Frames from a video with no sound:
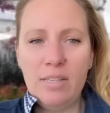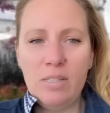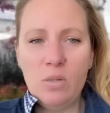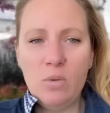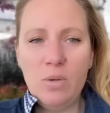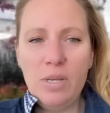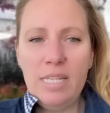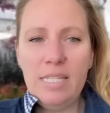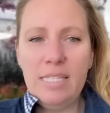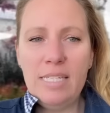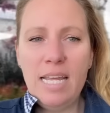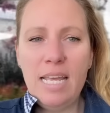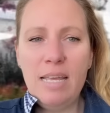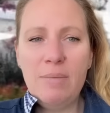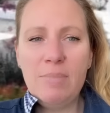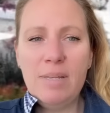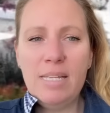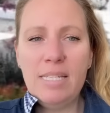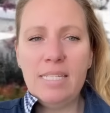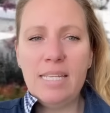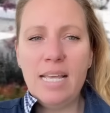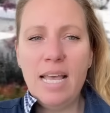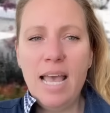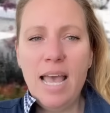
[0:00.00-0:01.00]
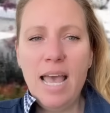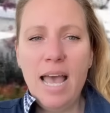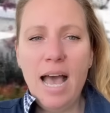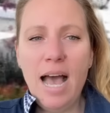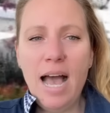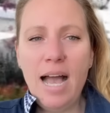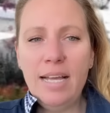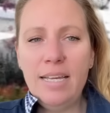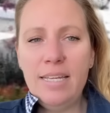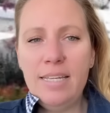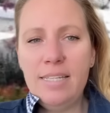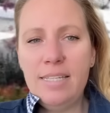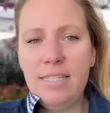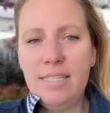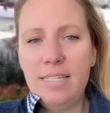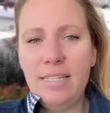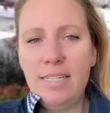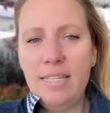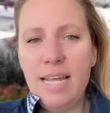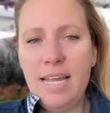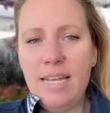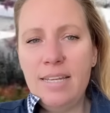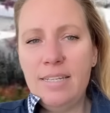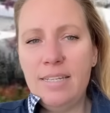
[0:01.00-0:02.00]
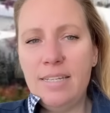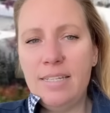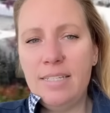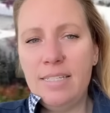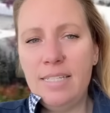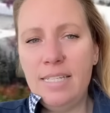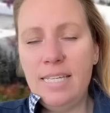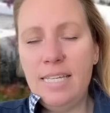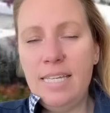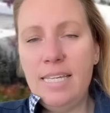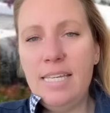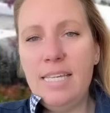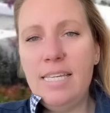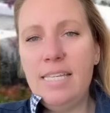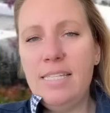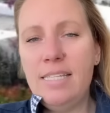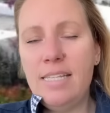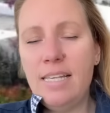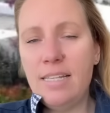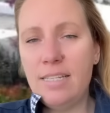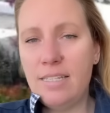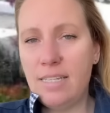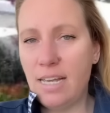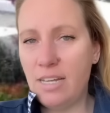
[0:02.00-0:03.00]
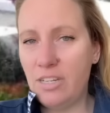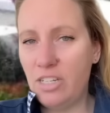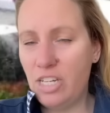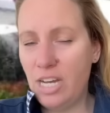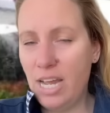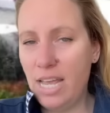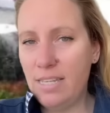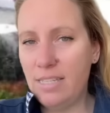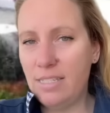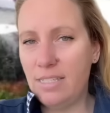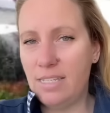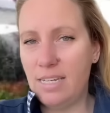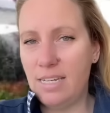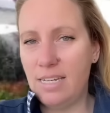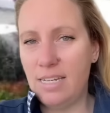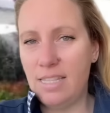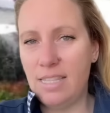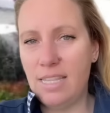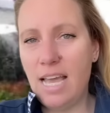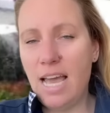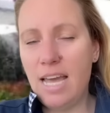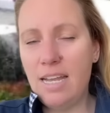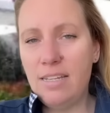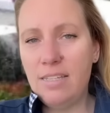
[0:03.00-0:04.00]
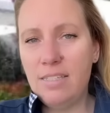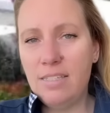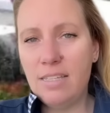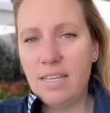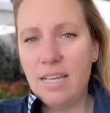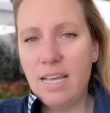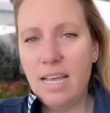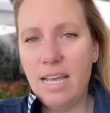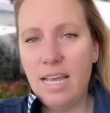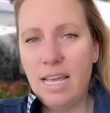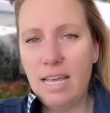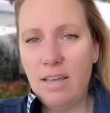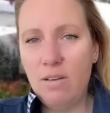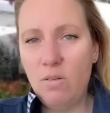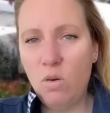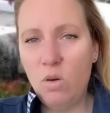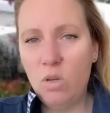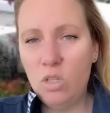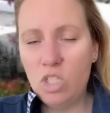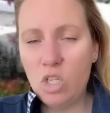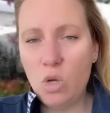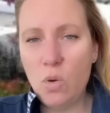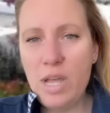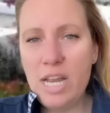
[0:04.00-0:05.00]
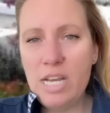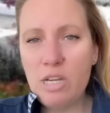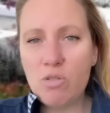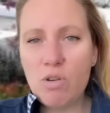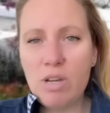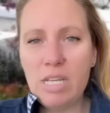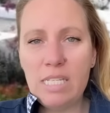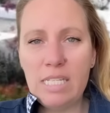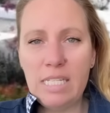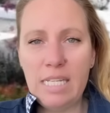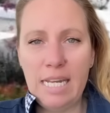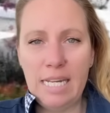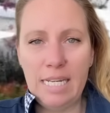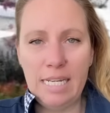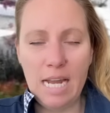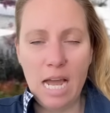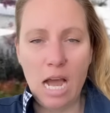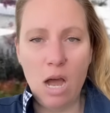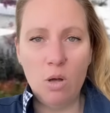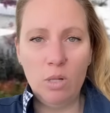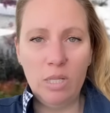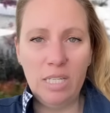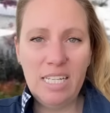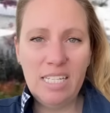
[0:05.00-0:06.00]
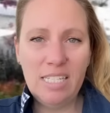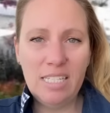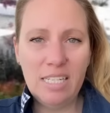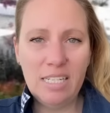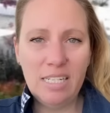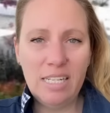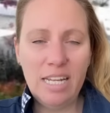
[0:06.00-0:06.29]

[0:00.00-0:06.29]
So his name is Akis Tsilentis. He's suggested, and that is so interesting now, listen